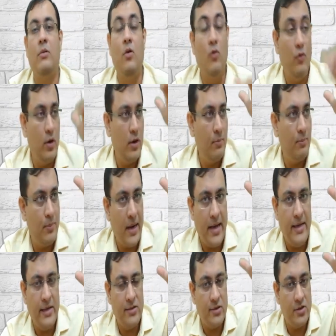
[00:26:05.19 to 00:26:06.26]

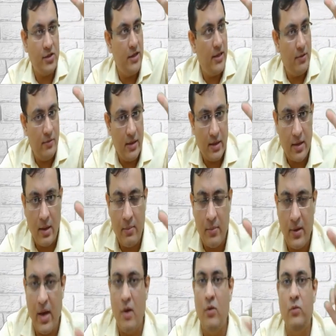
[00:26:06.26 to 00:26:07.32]
Overpriced share will
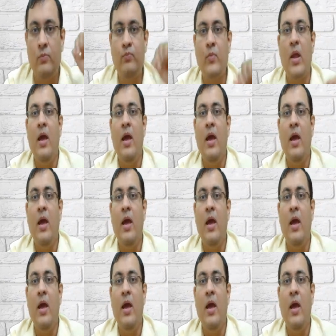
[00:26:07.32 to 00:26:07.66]
come down.